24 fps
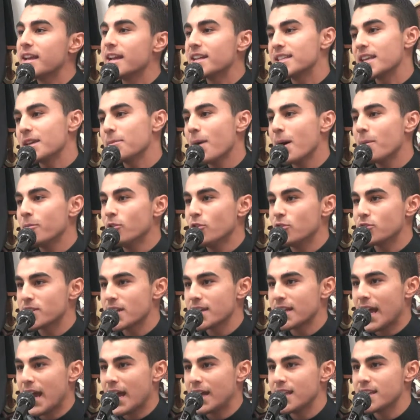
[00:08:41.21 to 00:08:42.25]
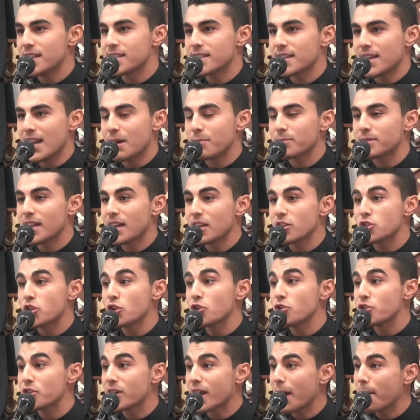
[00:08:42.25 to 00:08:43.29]
Yet Imam al-Hussein alayhi salam tells
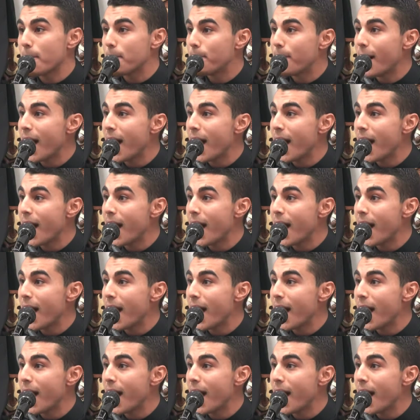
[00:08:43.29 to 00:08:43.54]
her to come